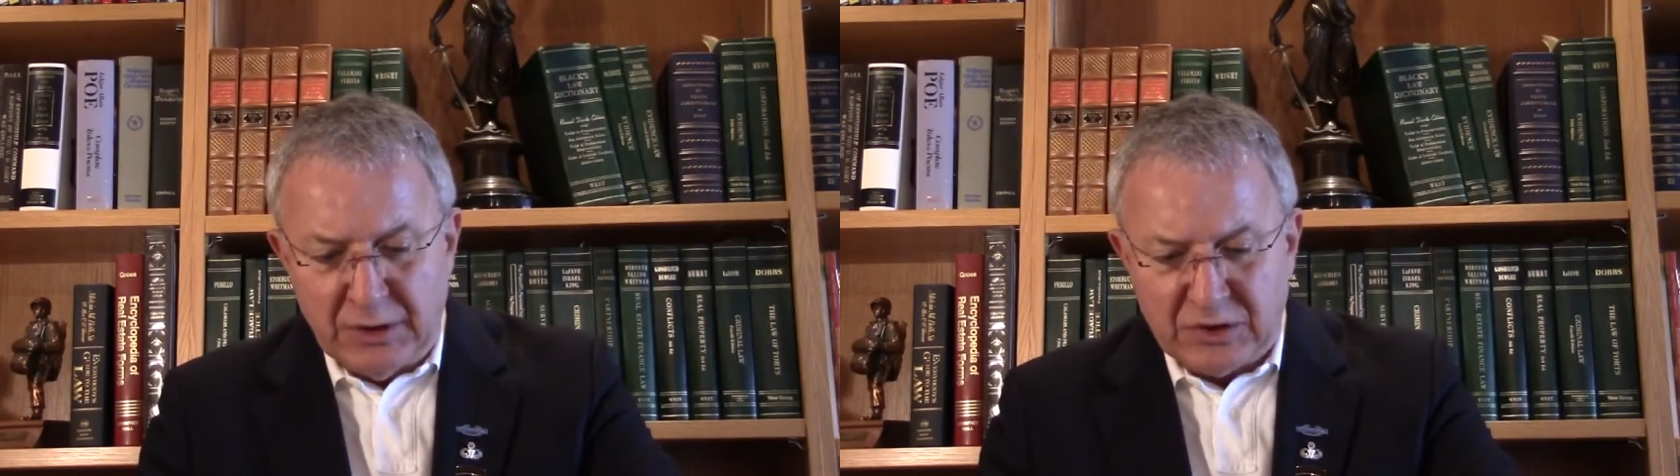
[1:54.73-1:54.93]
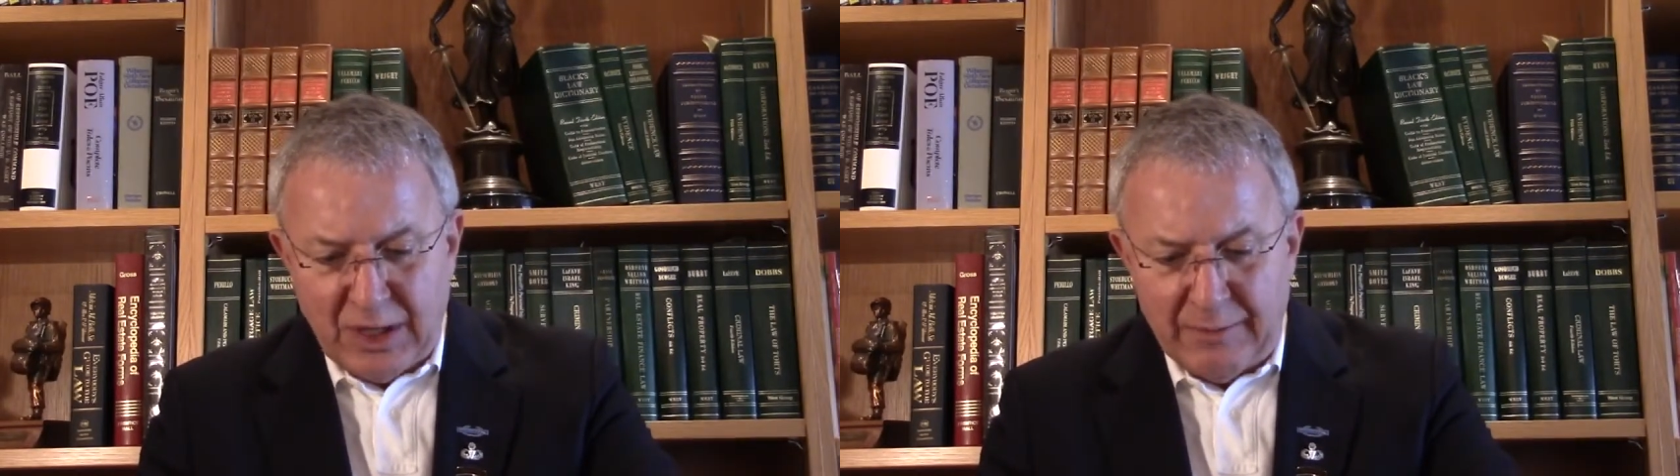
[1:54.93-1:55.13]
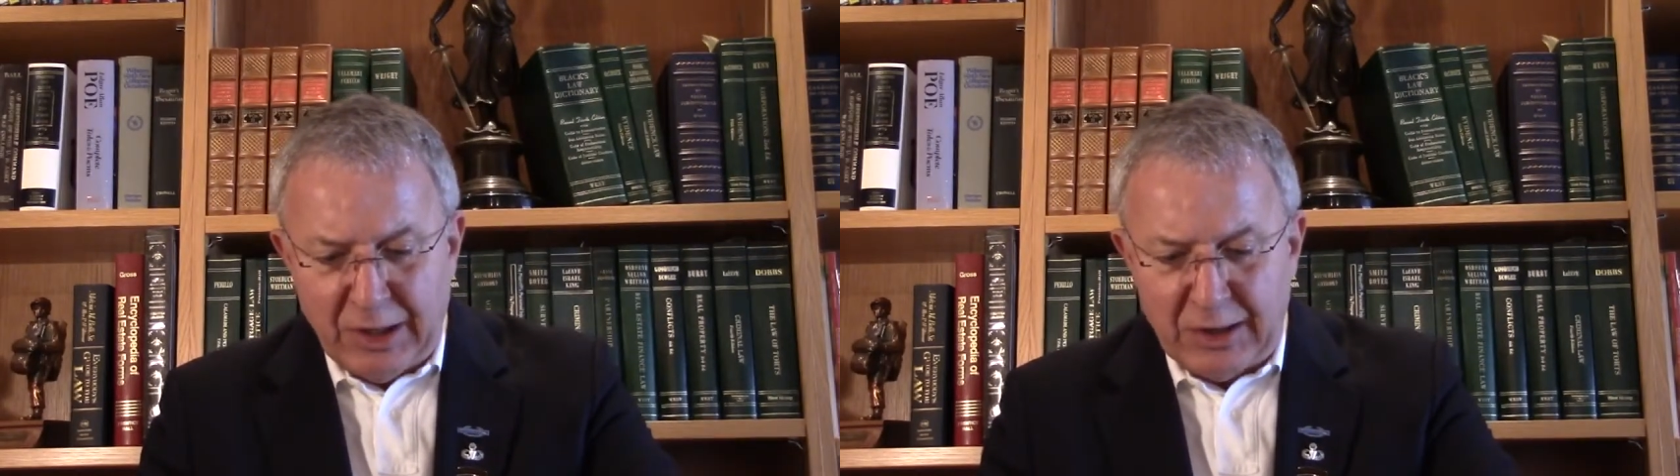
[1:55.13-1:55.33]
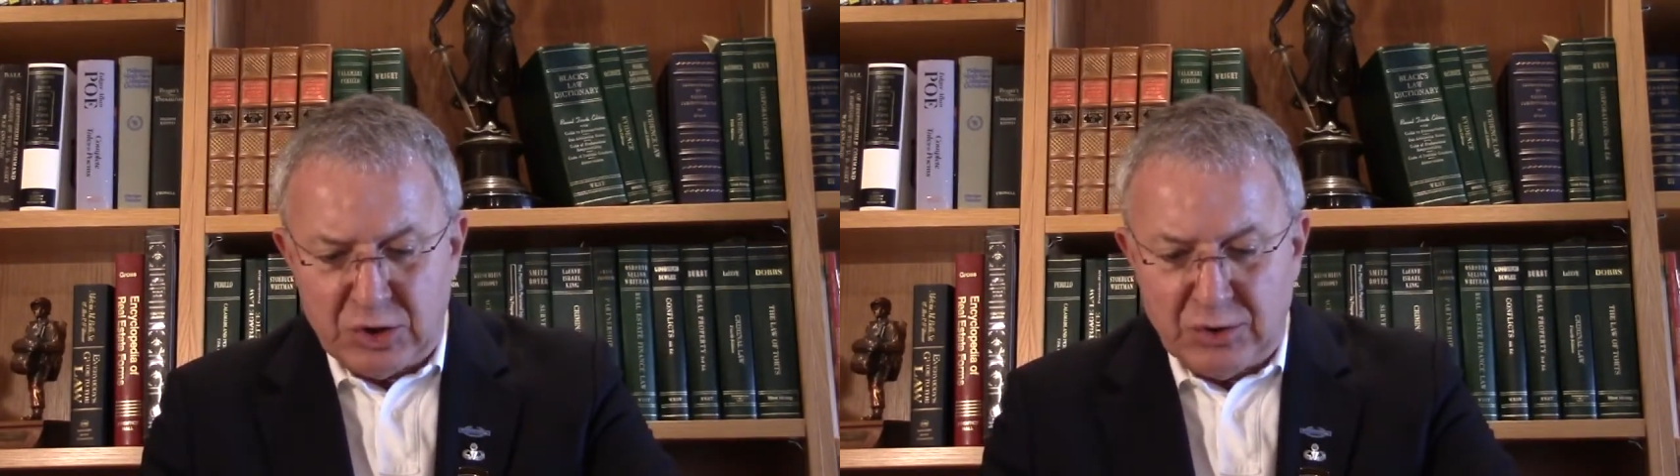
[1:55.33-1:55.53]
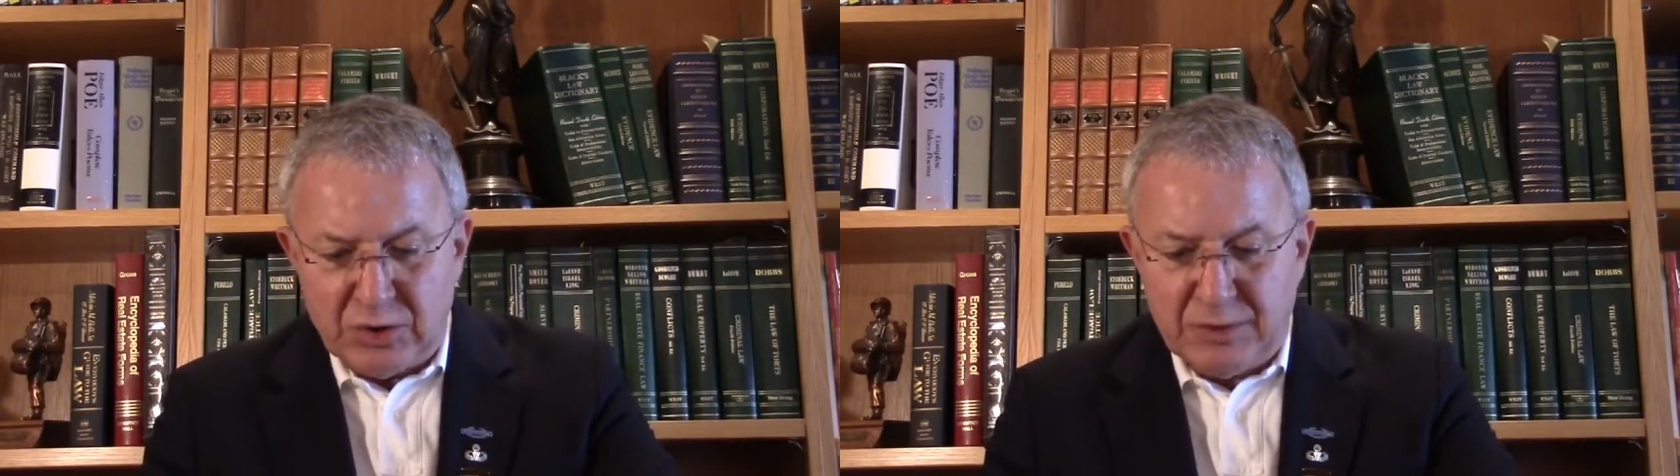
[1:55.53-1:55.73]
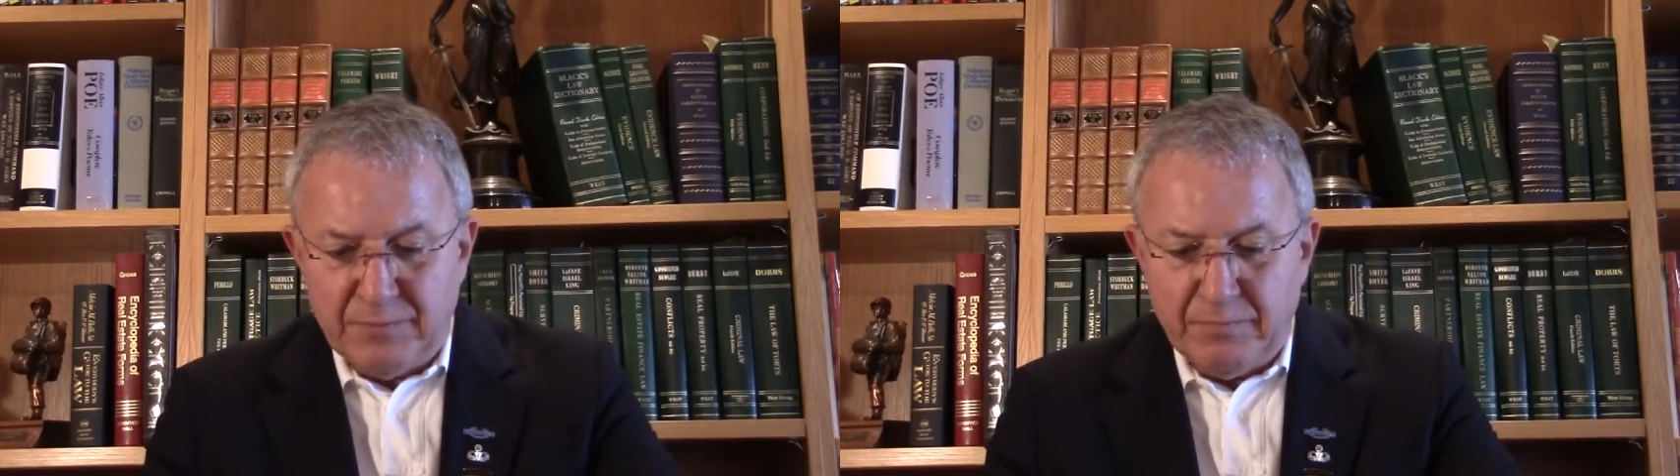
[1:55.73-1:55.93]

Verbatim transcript: examinations.